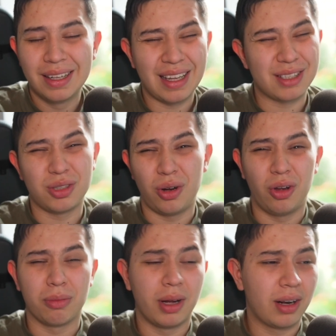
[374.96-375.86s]
that's so
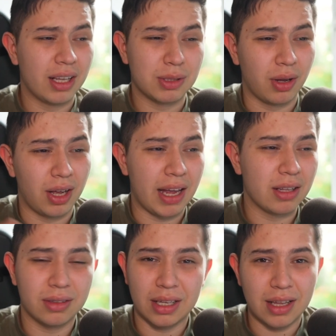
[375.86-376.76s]
long, man. I swear, I hate,
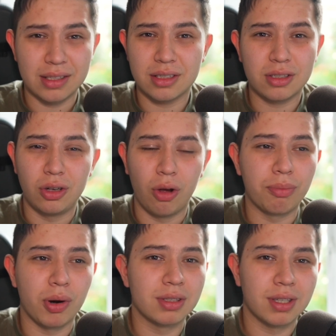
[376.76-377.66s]
that's just a long
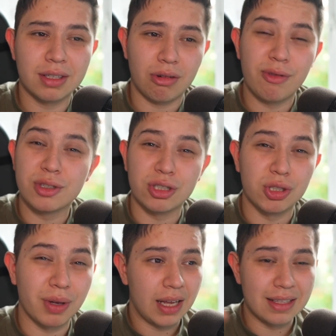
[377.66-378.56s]
process. I'd rather just
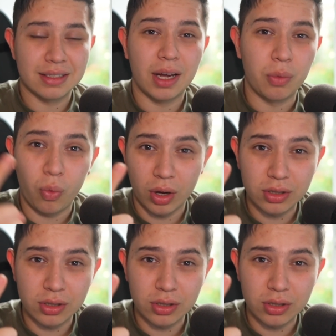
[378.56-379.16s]
do it inside one